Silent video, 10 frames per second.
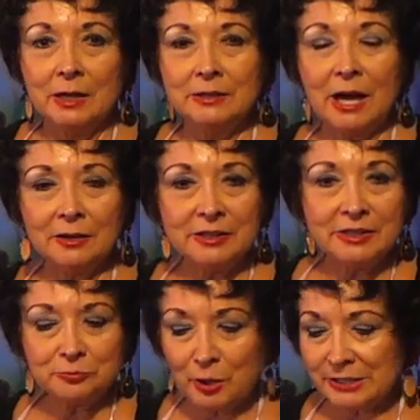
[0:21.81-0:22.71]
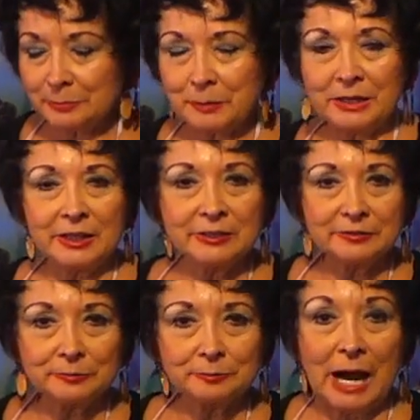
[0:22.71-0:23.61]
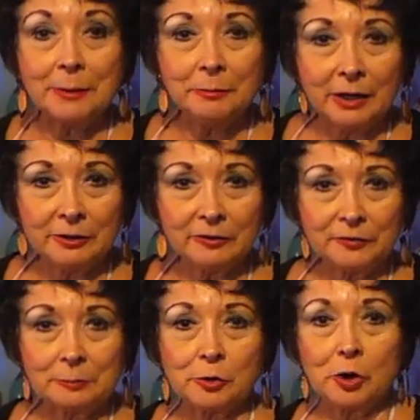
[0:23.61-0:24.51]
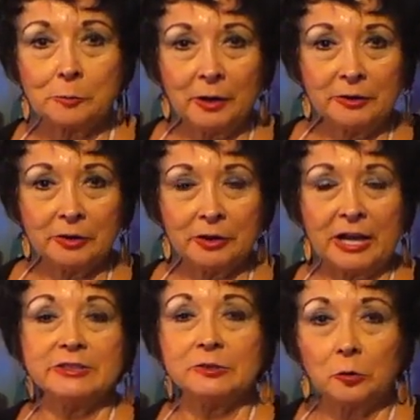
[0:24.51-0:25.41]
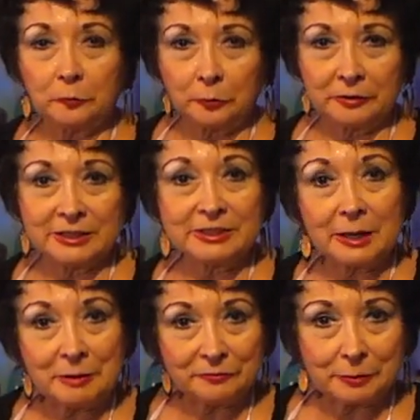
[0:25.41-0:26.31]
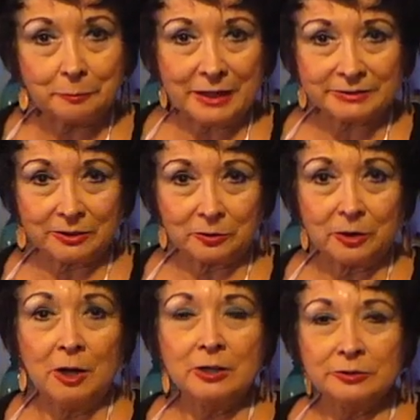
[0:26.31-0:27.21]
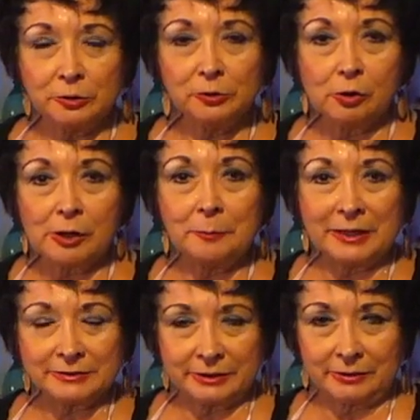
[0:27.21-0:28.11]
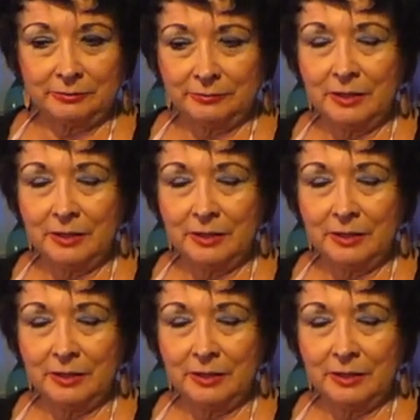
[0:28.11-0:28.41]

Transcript: Now this recipe comes from my mother, from her mother, and so forth. It's coming from Mexico, Sonora, Mexico.